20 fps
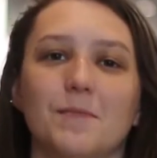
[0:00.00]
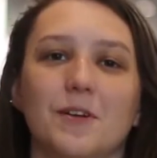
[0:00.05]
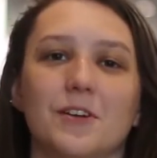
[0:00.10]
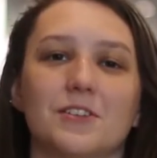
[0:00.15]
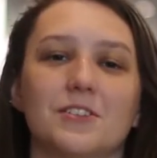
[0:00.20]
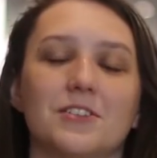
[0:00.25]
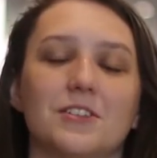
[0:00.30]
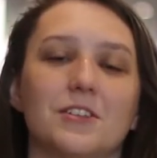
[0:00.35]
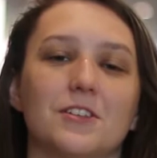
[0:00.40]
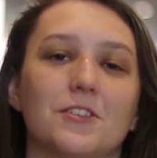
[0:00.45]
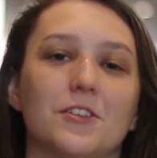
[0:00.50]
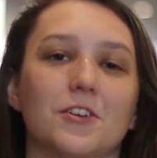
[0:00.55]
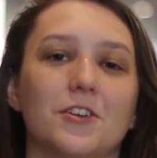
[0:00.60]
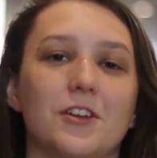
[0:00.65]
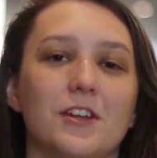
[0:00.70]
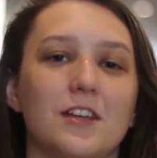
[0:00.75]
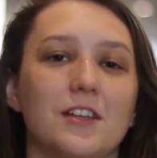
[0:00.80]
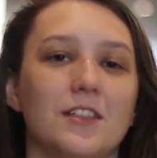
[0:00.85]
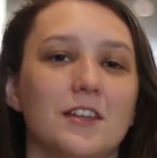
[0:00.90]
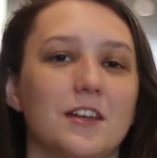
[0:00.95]
marks the
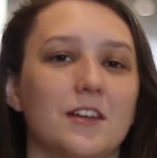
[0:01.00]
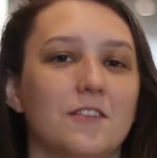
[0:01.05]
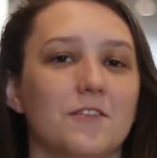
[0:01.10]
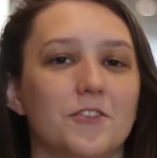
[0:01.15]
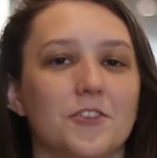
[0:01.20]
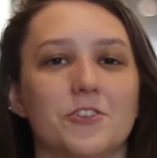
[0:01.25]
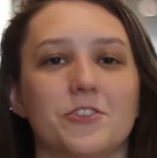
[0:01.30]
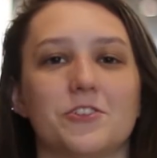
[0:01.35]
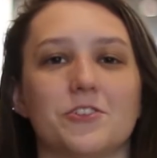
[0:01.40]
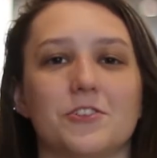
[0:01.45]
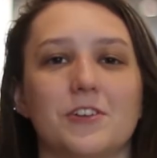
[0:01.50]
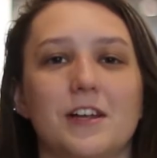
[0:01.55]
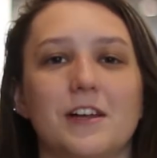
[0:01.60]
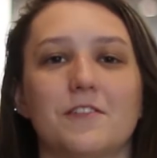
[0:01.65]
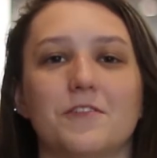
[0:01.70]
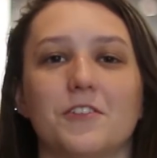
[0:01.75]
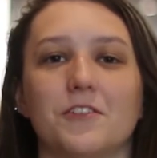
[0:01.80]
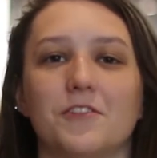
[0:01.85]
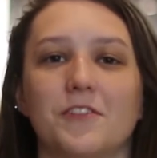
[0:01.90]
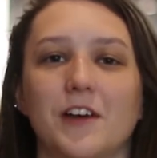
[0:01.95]
30th anniversary
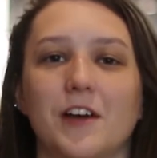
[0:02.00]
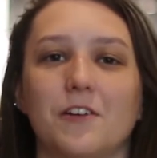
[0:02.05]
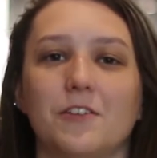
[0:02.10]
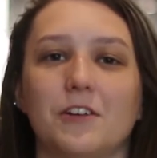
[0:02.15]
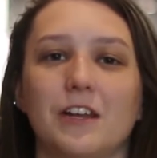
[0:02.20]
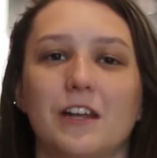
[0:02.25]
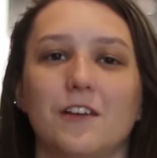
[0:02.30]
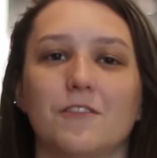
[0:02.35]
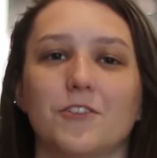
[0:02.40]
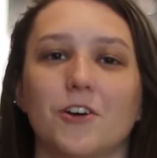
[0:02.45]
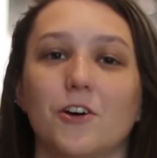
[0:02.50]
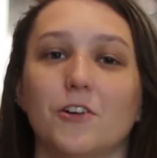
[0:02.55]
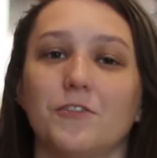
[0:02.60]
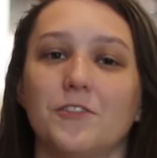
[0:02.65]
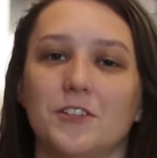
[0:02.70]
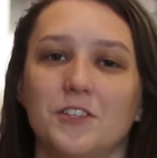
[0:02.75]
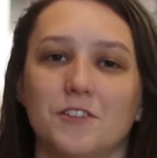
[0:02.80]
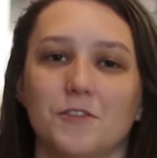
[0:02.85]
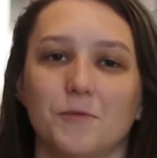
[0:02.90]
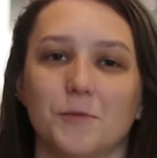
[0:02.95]
of the founding of
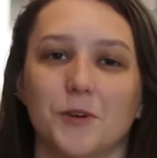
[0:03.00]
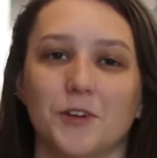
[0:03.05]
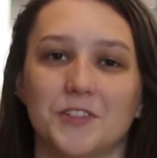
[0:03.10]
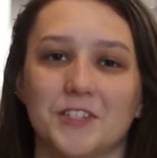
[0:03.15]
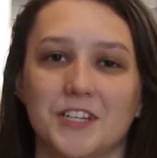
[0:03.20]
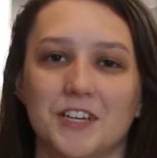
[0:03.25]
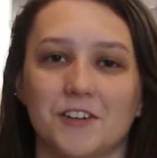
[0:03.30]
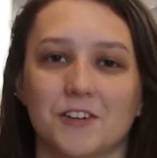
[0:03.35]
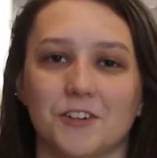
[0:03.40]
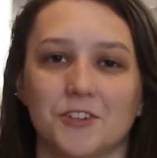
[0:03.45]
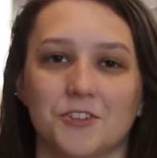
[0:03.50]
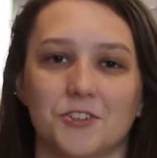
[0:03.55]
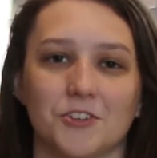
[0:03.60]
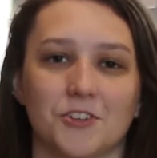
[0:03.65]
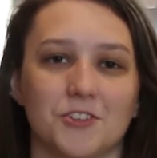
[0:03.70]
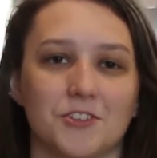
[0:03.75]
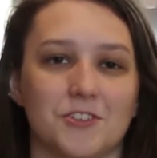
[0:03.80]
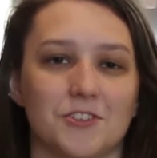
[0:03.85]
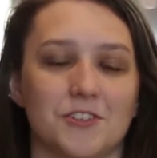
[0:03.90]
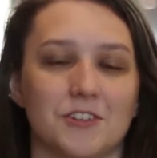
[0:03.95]
Office of
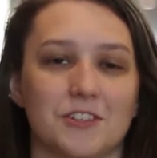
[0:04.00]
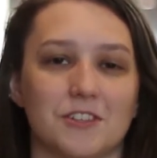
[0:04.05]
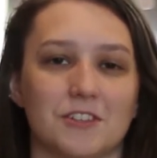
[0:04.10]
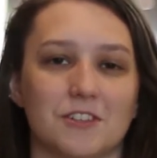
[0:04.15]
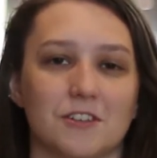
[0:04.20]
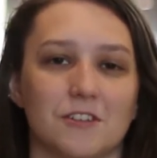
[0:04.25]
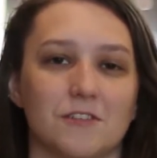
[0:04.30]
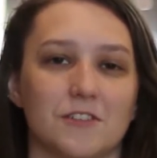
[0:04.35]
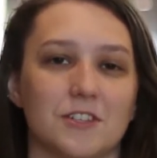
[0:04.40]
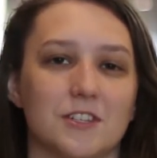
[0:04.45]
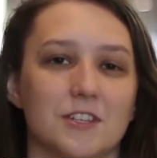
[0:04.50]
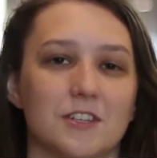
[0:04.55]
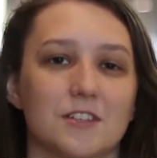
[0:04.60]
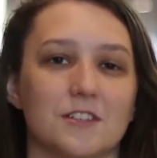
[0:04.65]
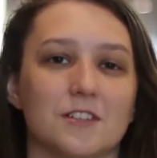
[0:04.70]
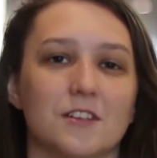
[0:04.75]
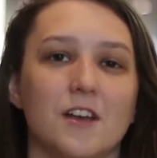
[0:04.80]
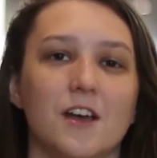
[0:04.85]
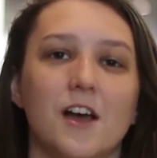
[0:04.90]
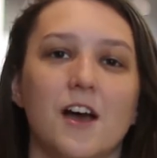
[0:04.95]
Multicultural Student
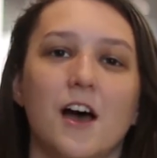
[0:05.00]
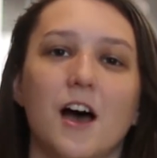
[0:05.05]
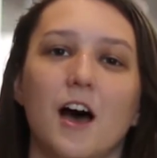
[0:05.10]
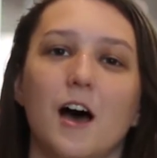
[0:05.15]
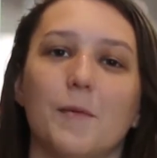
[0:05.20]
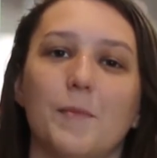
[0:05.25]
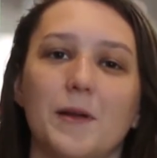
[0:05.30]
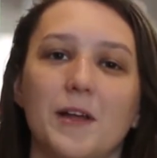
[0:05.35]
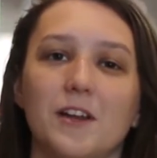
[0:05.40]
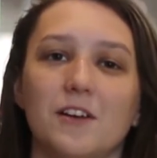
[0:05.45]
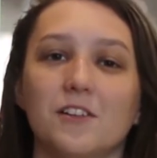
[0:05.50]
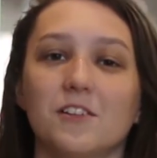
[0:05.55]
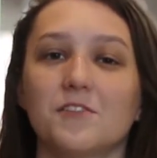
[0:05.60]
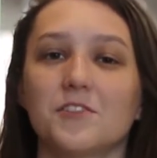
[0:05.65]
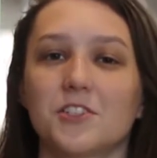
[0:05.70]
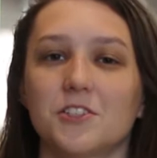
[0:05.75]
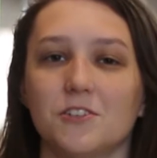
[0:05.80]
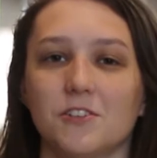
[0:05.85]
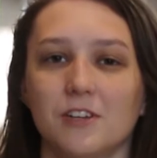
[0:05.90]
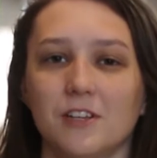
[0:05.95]
Services. A panel
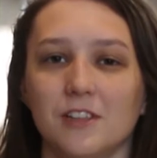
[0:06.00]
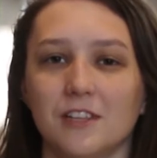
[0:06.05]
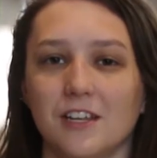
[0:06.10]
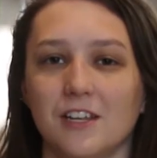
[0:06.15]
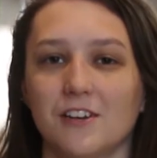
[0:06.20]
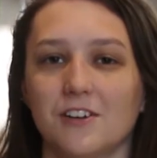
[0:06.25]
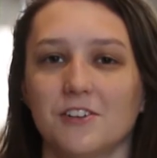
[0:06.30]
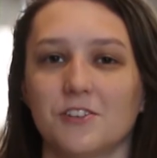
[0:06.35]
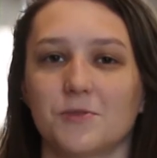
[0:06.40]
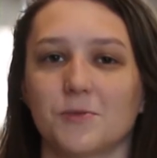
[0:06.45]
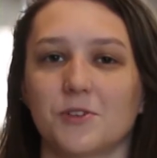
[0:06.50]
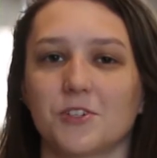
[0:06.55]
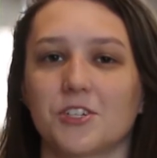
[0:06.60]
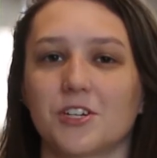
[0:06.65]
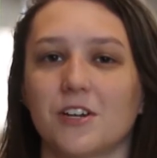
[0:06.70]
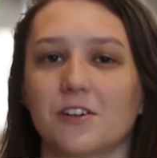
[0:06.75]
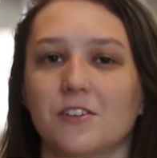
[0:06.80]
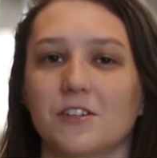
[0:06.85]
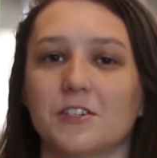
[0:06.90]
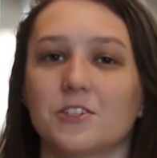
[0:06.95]
of student leaders will
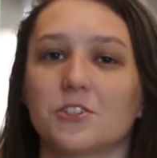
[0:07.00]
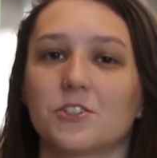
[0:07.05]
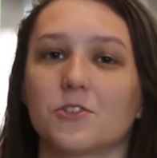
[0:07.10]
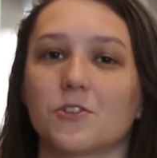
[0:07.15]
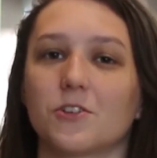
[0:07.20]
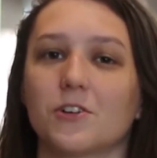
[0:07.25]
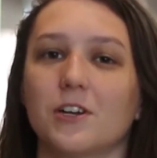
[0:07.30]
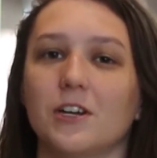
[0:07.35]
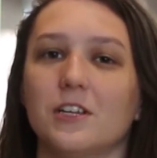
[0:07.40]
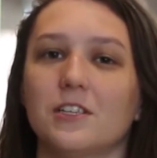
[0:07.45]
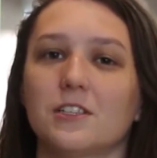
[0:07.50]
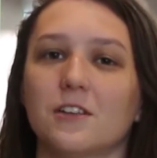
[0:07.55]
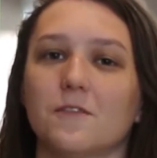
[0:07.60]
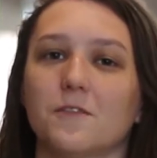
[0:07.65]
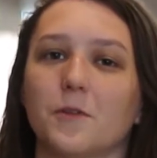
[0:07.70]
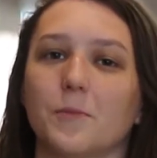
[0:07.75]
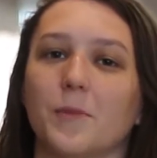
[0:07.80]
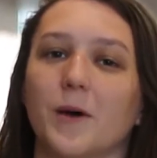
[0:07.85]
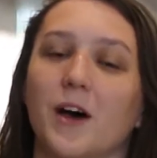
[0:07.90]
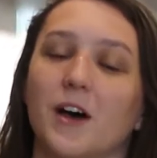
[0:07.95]
share their stories
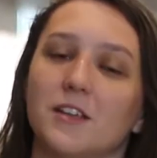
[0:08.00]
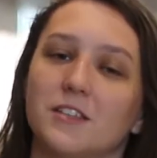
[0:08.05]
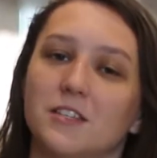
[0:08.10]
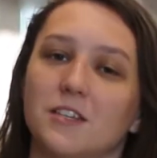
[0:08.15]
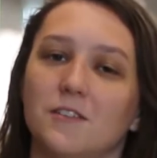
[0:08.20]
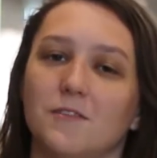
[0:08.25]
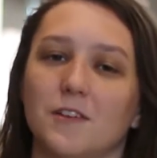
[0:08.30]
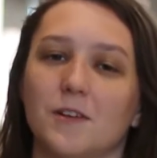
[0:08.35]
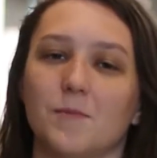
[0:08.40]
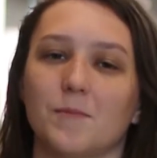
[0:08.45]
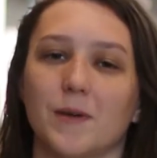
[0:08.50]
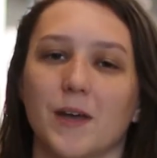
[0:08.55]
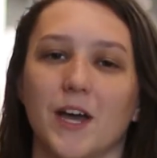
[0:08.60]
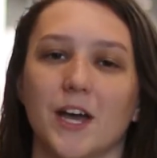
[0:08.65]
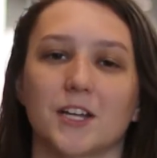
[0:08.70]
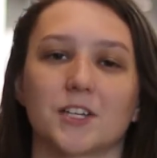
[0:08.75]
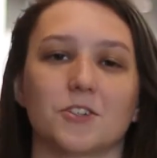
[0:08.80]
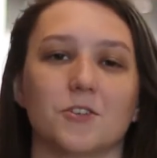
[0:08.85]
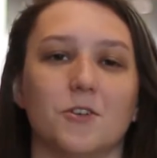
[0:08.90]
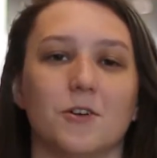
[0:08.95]
of the positive
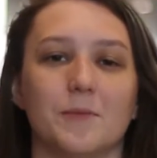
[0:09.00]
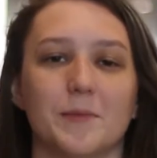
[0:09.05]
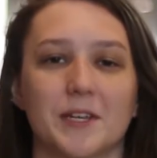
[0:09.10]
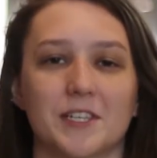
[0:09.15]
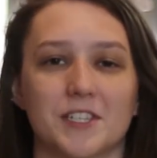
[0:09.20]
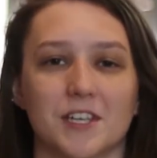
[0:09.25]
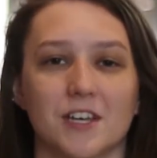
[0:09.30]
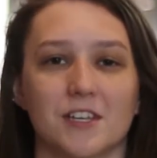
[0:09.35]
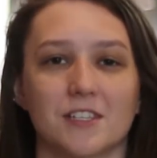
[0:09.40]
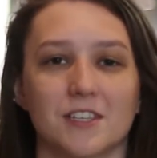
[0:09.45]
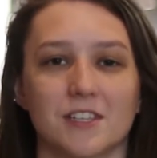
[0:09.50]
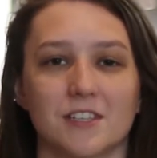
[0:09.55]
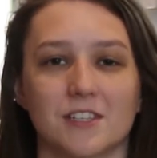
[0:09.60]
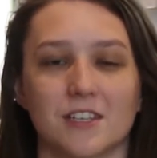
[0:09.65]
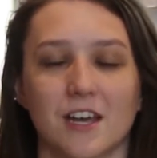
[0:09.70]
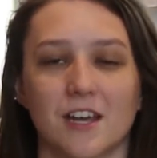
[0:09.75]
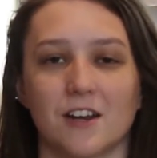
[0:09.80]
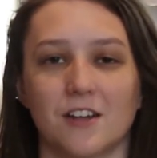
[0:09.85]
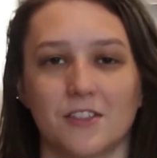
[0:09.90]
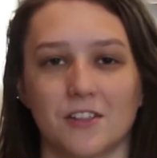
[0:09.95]
impact OMSS
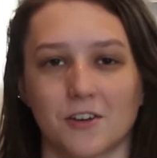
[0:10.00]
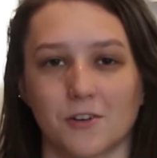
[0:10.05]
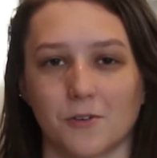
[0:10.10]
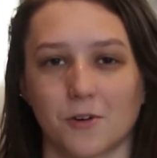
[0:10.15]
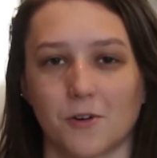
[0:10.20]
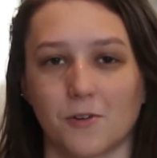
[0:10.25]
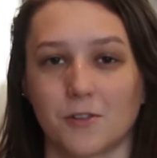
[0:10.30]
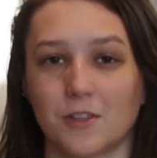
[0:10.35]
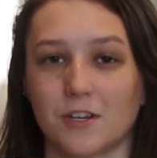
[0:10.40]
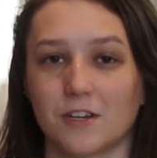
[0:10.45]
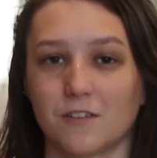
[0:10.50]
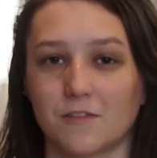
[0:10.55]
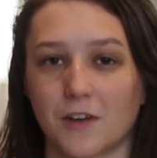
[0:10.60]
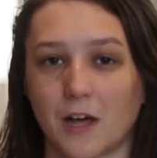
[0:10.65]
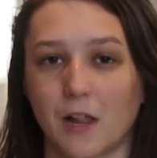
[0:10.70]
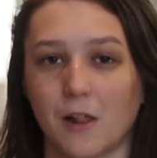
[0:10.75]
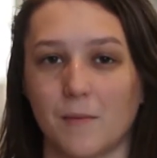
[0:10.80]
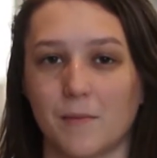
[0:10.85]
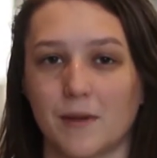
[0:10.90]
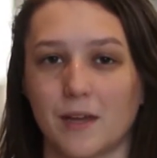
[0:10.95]
has had on their growth and
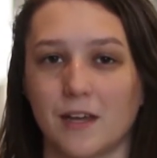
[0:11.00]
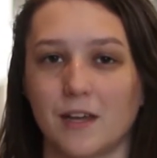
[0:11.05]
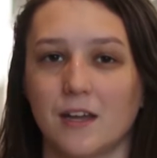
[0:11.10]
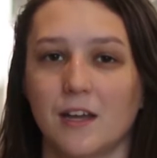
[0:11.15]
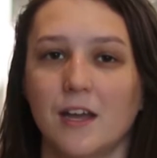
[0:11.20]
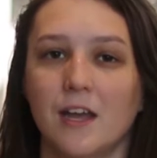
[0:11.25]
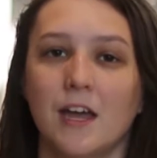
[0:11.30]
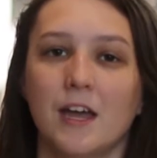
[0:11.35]
development.